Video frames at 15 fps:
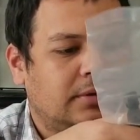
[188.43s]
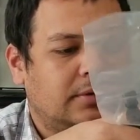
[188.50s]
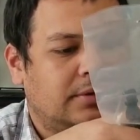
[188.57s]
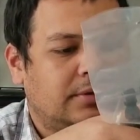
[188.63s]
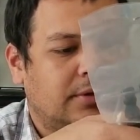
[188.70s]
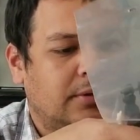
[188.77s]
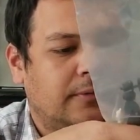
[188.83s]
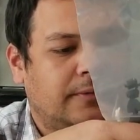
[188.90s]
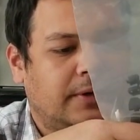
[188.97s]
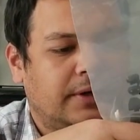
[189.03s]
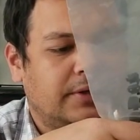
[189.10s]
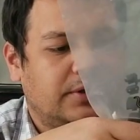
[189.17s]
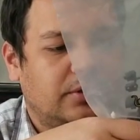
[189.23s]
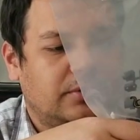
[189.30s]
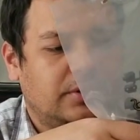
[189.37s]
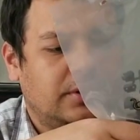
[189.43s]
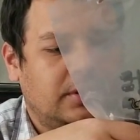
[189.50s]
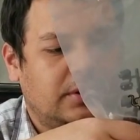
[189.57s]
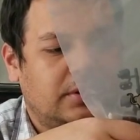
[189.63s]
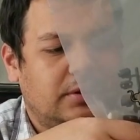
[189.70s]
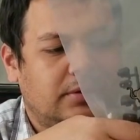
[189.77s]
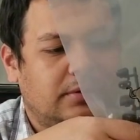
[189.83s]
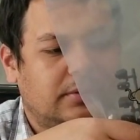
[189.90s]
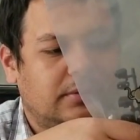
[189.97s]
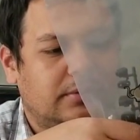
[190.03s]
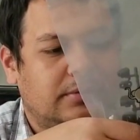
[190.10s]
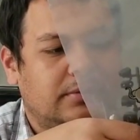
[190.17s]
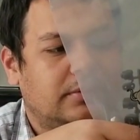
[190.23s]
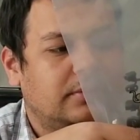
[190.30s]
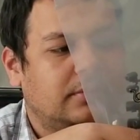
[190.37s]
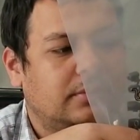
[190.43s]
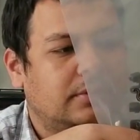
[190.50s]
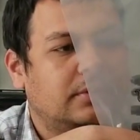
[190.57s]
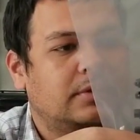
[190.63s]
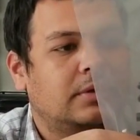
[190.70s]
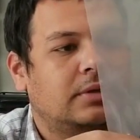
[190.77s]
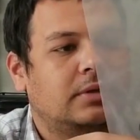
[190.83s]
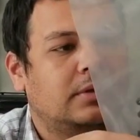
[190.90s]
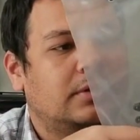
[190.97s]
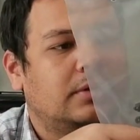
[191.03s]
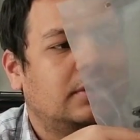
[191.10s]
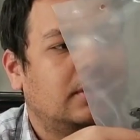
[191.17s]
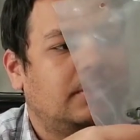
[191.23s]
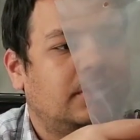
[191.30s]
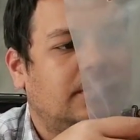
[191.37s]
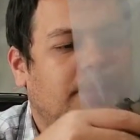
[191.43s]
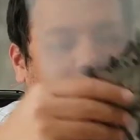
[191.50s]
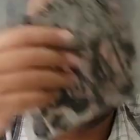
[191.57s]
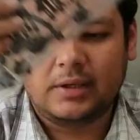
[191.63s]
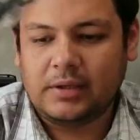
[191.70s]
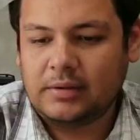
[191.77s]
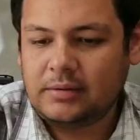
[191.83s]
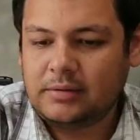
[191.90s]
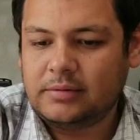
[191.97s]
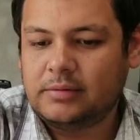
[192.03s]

So far, so good. WPL.